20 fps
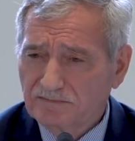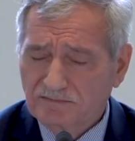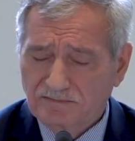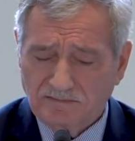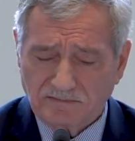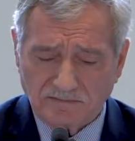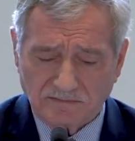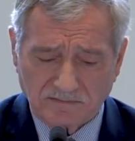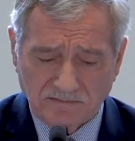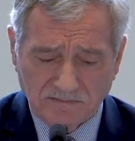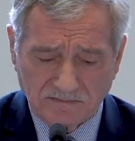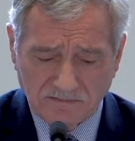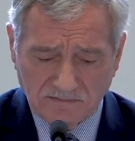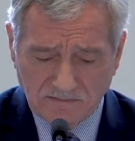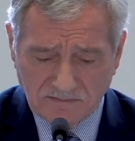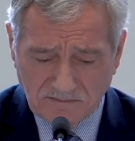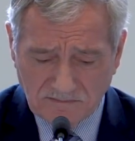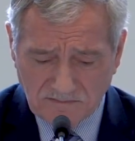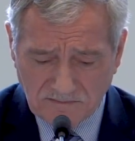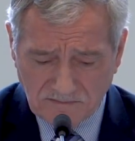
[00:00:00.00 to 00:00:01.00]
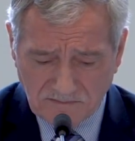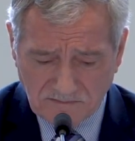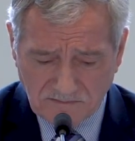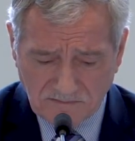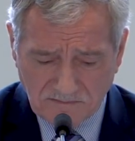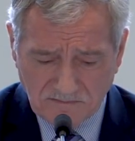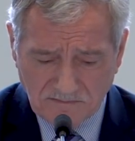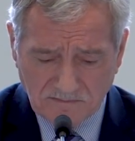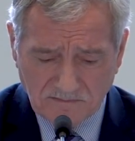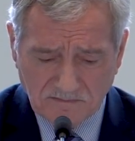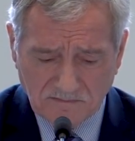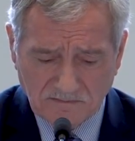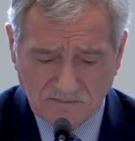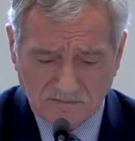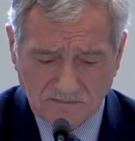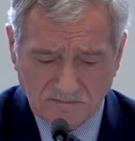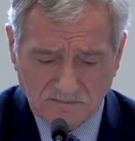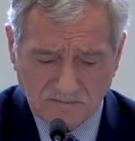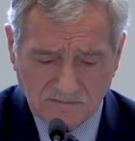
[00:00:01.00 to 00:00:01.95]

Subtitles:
No one is speaking in this clip.